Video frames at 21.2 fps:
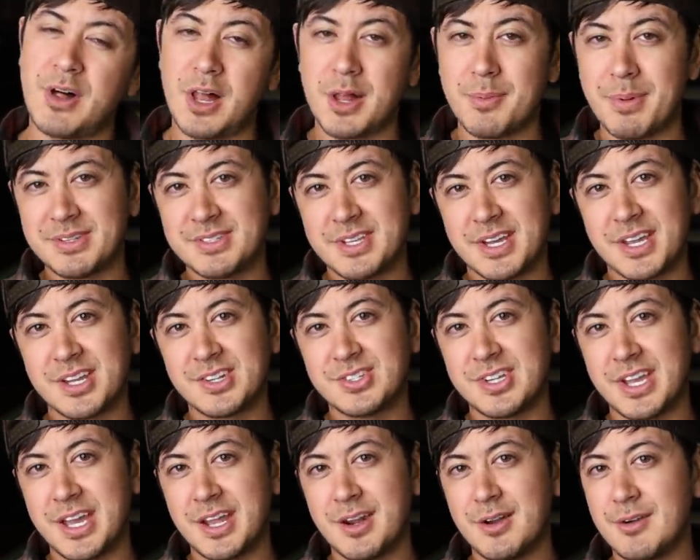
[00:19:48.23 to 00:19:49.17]
Follow my second
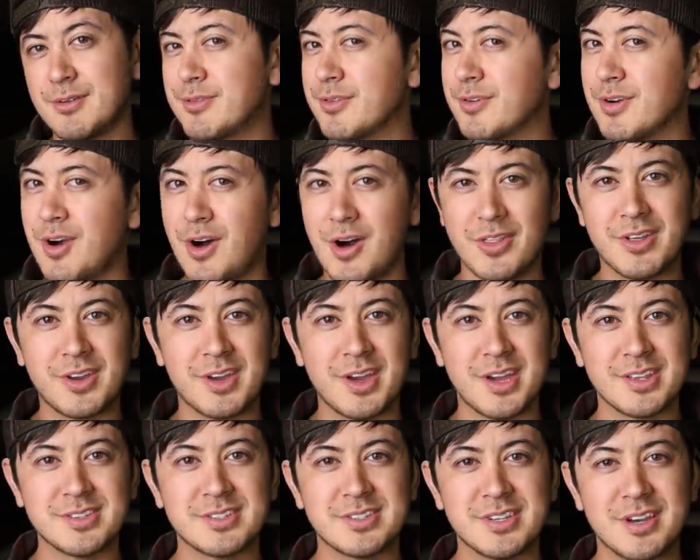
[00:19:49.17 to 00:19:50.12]
channel for all the
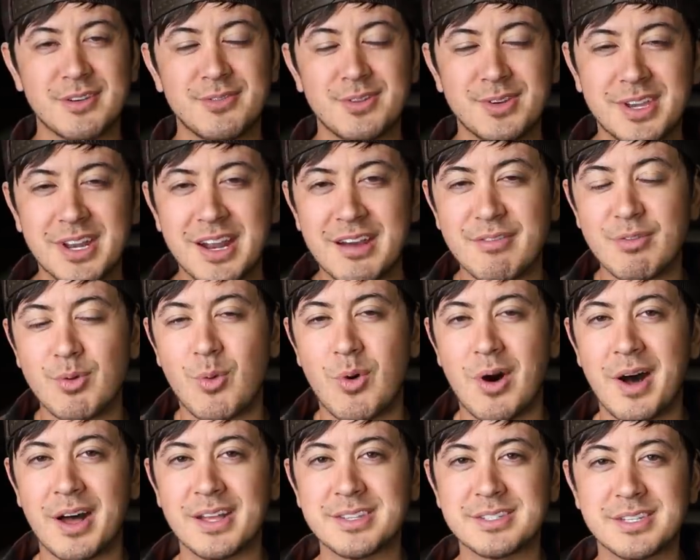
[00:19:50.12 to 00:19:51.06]
gun stuff you could ever
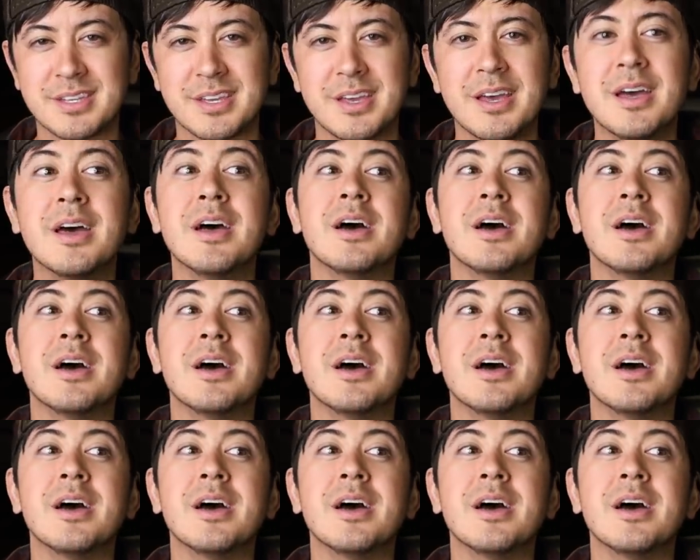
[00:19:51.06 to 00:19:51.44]
want.